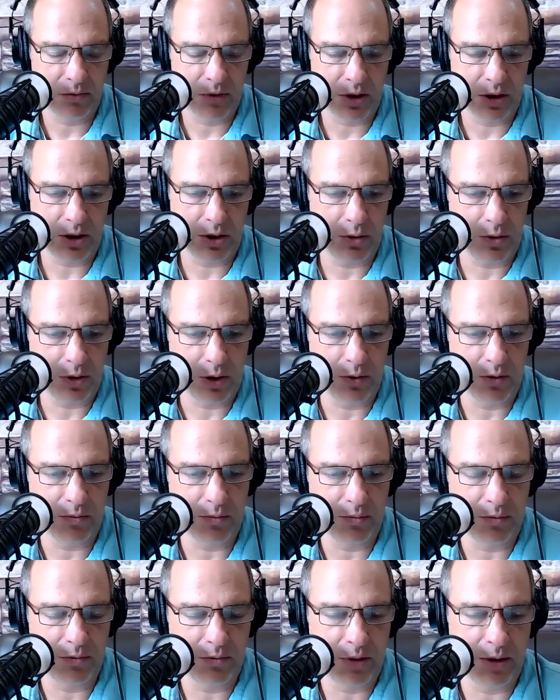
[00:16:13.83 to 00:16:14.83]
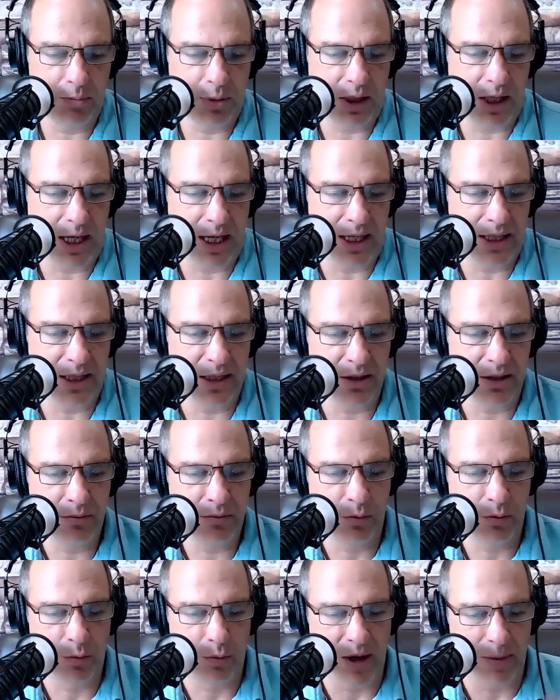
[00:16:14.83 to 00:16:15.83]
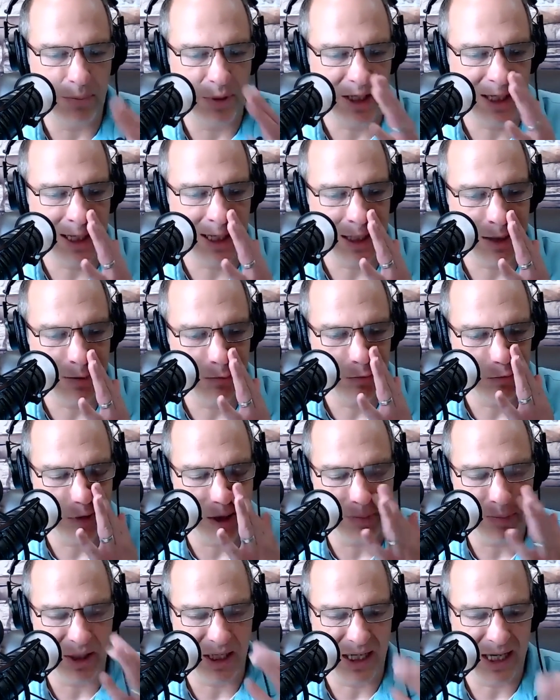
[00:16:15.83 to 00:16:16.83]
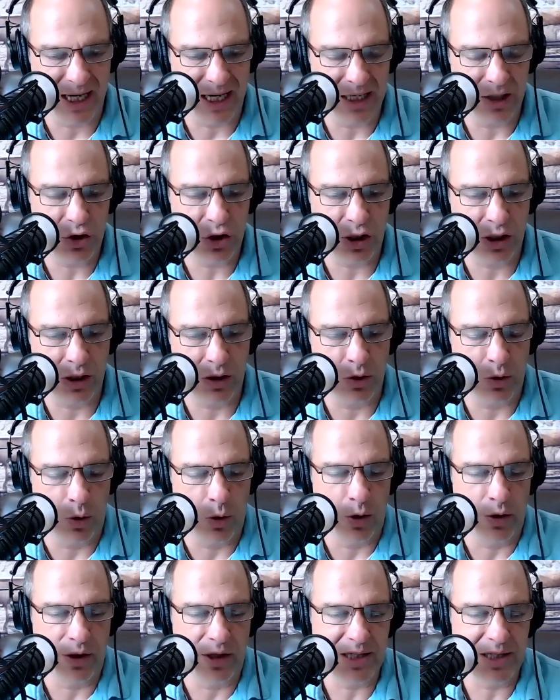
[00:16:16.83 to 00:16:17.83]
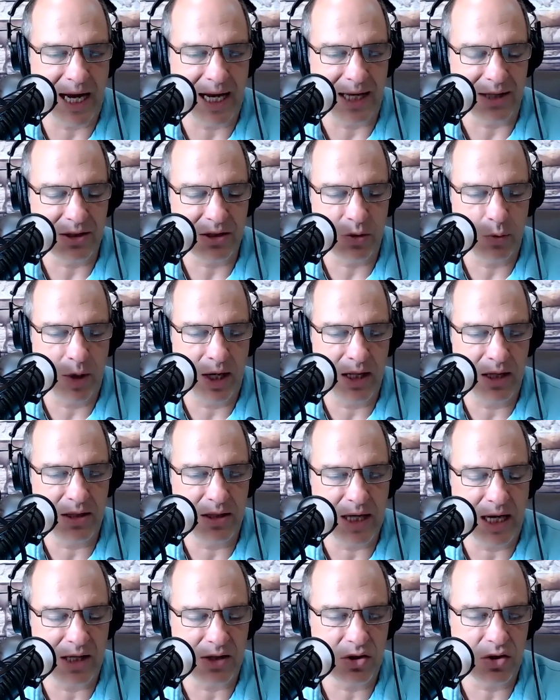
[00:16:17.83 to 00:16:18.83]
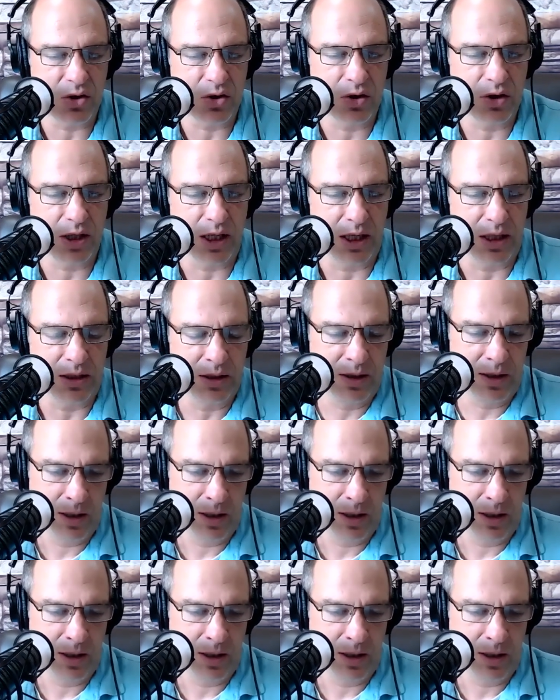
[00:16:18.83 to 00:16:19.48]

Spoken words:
you implied that replication, or the way the tests are done.